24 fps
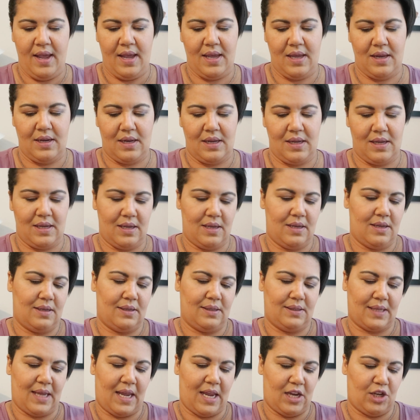It
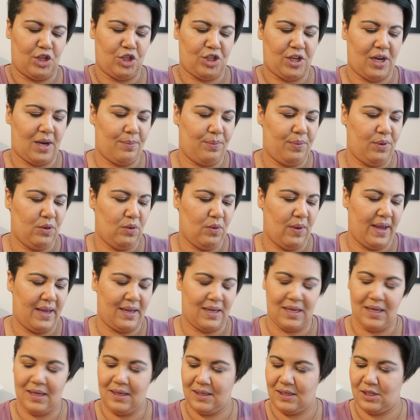is a shampoo
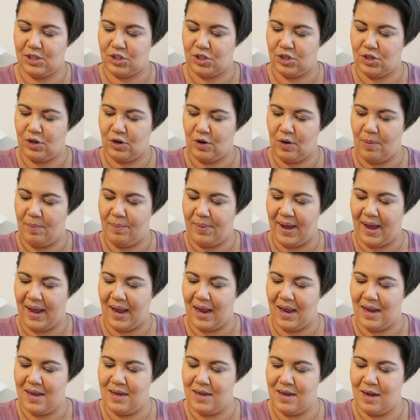and conditioner
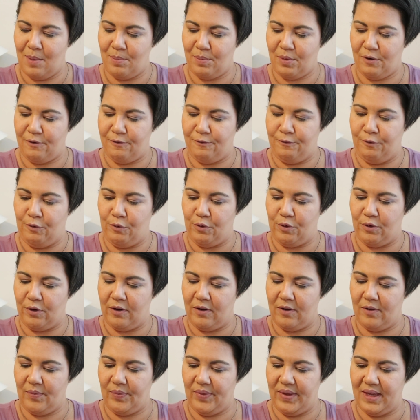by number
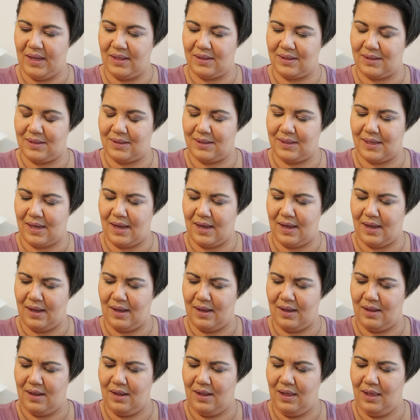four. It's
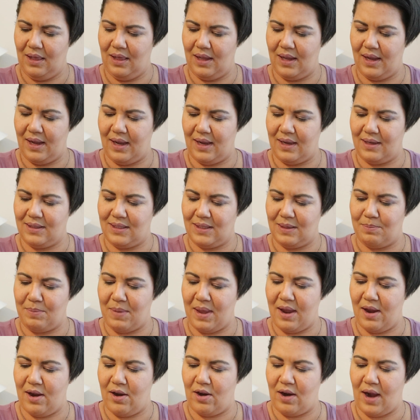uh, L'eau de
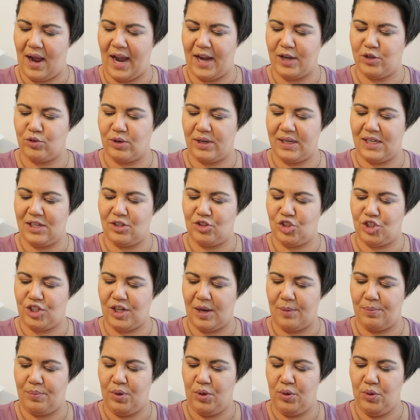Mare Hydrating
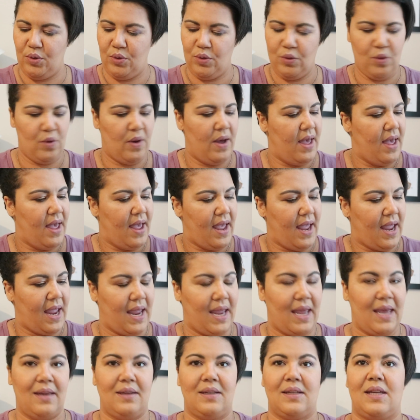Shampoo
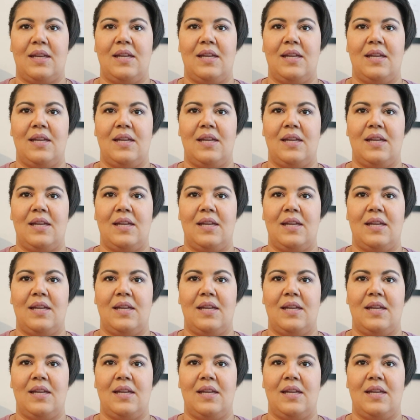and